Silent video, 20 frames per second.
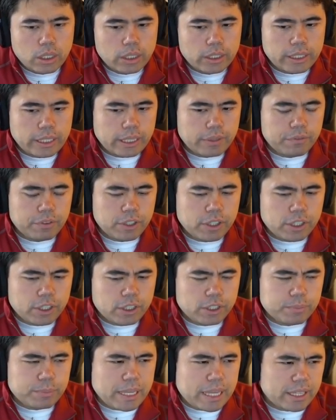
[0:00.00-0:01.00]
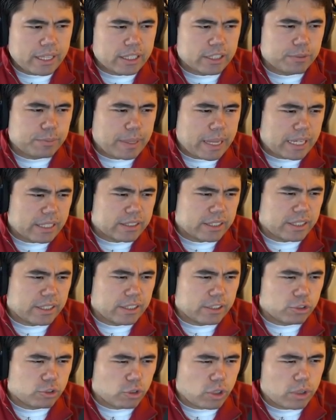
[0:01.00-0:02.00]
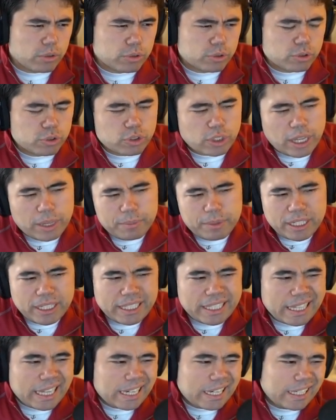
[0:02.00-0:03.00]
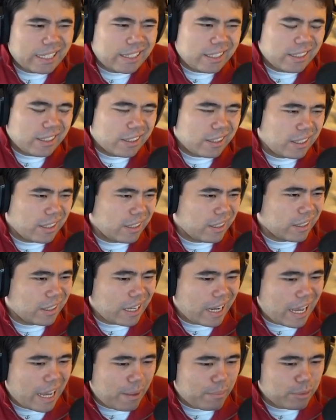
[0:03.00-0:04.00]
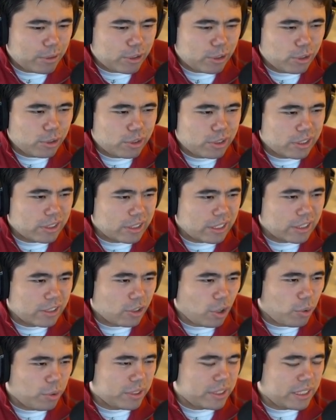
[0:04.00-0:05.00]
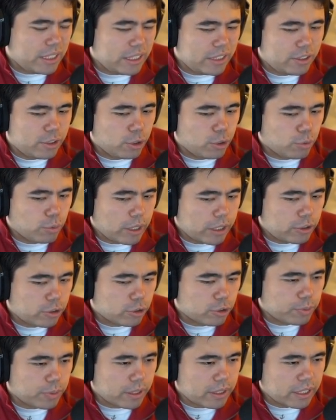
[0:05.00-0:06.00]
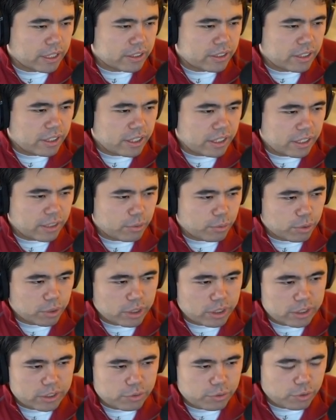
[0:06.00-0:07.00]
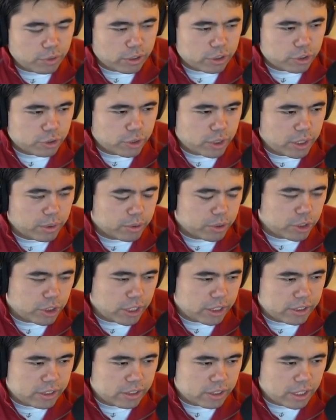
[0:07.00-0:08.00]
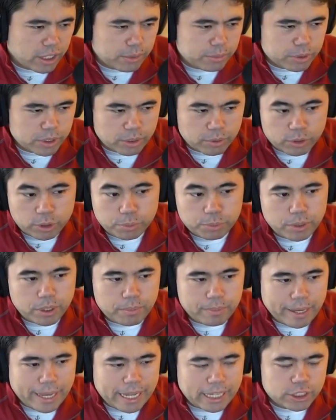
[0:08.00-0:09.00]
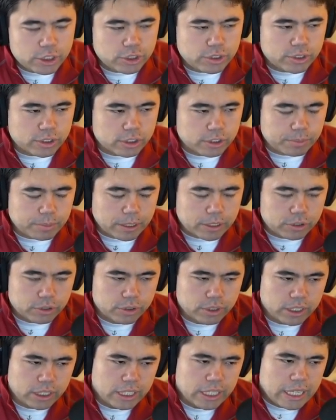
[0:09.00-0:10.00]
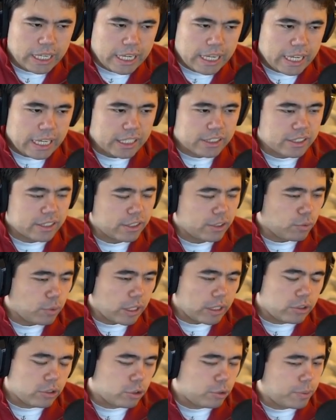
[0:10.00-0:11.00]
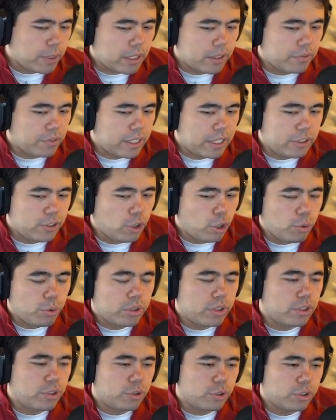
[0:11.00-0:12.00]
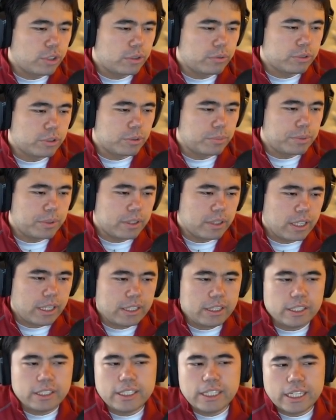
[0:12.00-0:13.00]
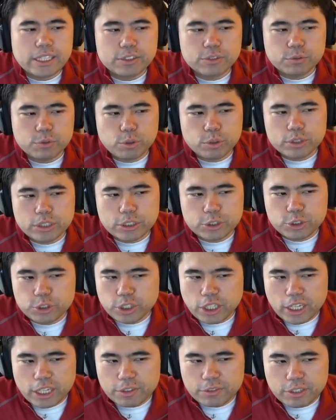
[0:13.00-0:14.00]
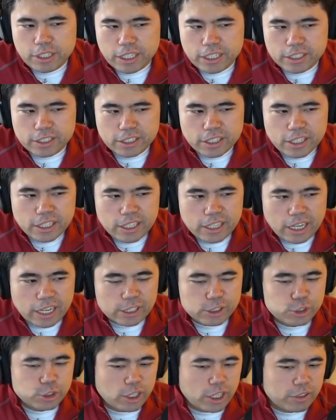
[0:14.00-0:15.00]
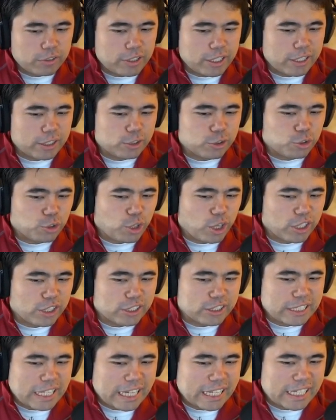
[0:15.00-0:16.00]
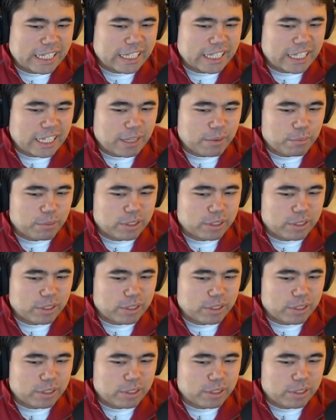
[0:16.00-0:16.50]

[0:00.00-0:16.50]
Yeah, very good against Magnus. I think the draw was crucial. I mean, again, I think the thing that happens though is it's, it's always easier in retrospect. That's the thing that really is frustrating with chess at times, like when you play matches, especially, is because in retrospect, if I know what the third game is going to be like, then yes, of course, I should not have taken I should not have taken the draw in the second game.